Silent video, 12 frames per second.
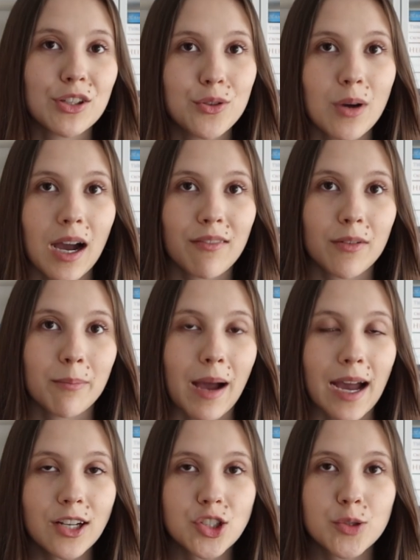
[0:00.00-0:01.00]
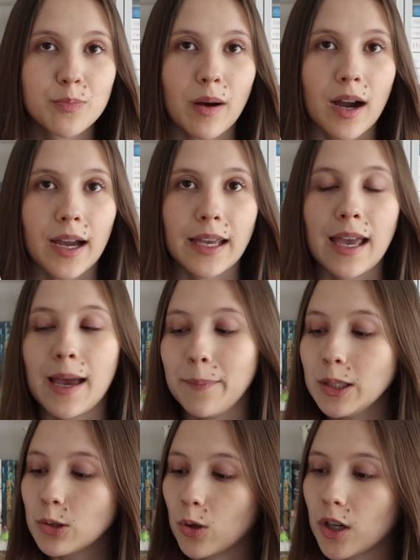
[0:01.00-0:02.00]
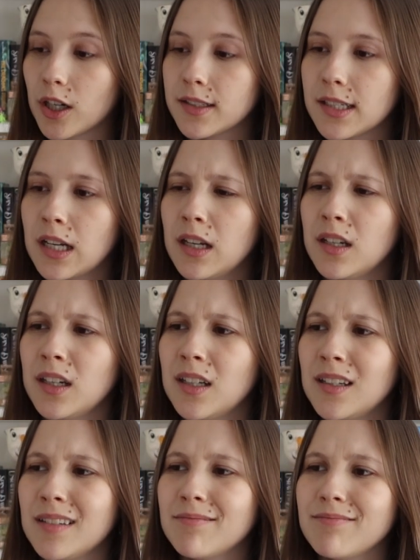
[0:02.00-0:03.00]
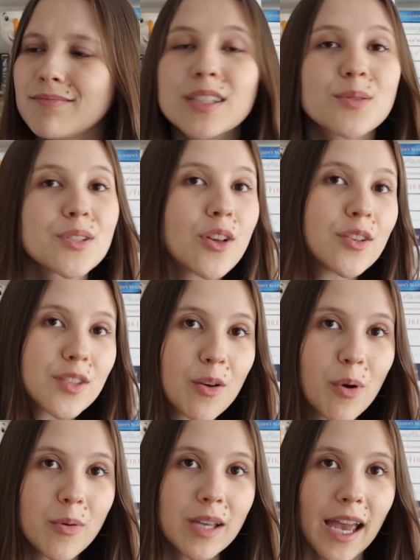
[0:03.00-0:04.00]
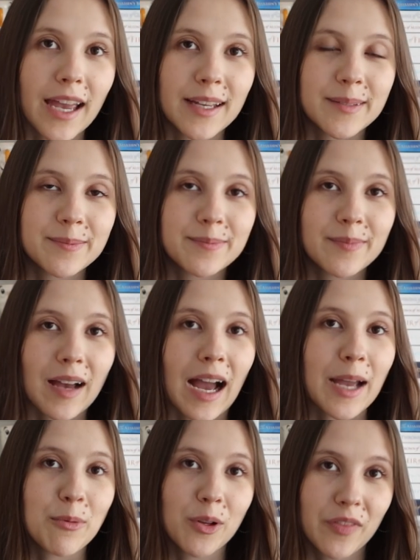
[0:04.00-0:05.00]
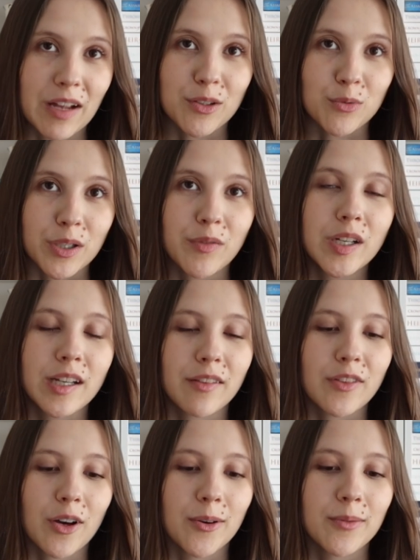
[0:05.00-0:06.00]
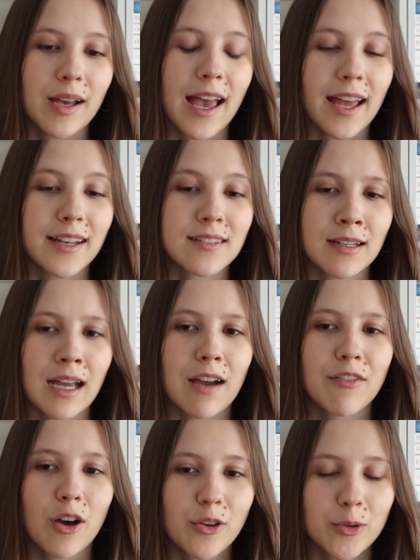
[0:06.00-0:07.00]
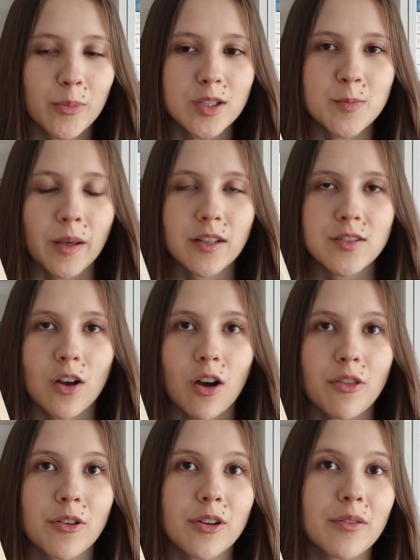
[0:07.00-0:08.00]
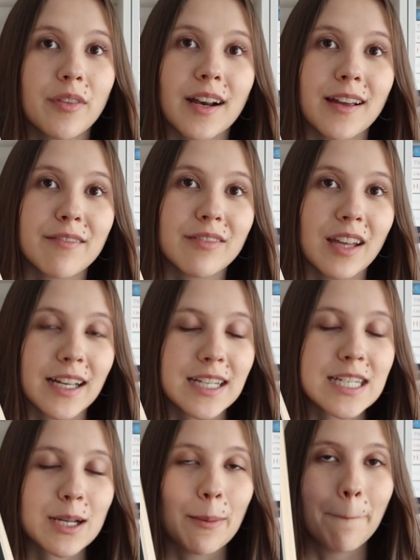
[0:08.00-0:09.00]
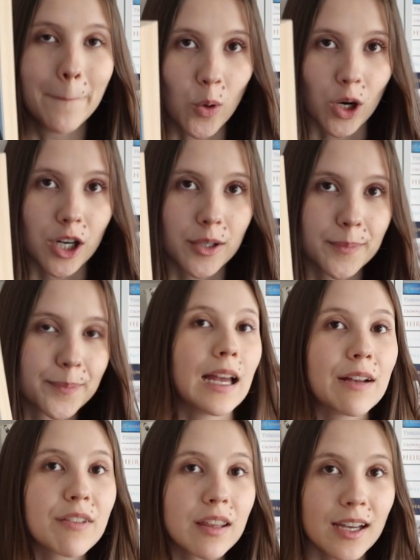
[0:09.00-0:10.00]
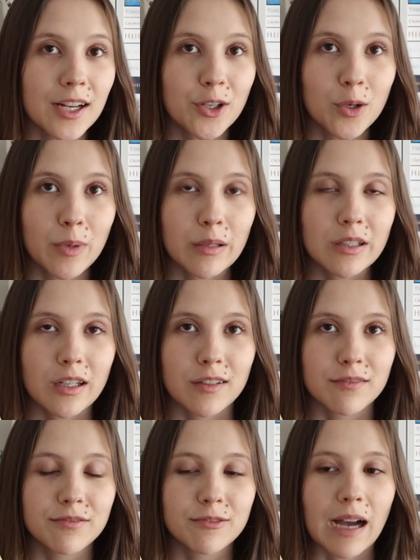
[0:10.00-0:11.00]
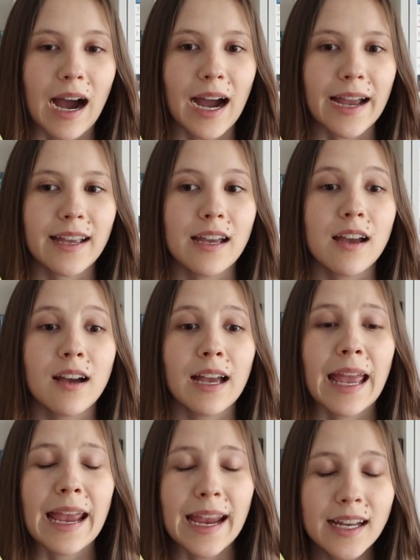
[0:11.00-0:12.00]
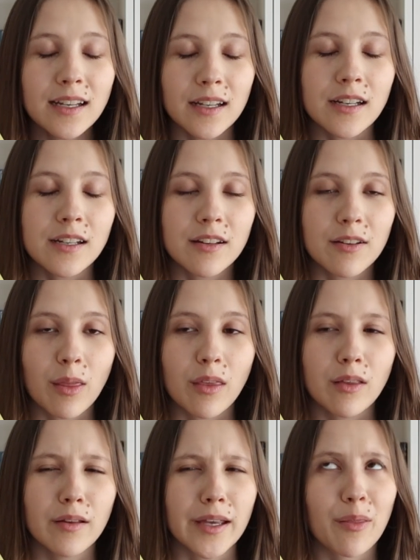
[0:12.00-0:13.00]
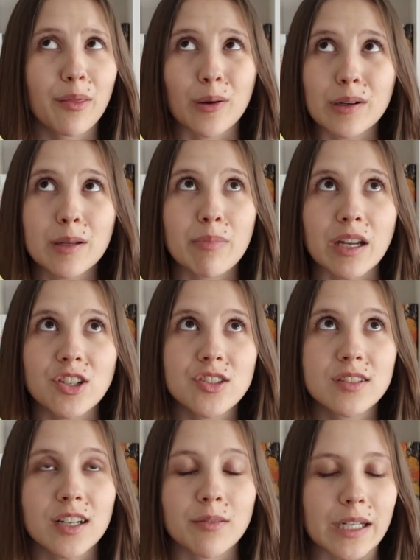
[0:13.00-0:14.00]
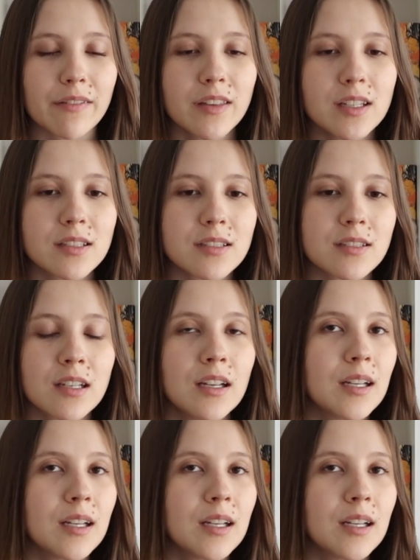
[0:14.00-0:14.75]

You Have a Match by Emma Lord. This was also okay. I will never reread it though. And I have other books by this author that I've liked more. Everything I Know About Love. I hated the like 30 pages that I read of this.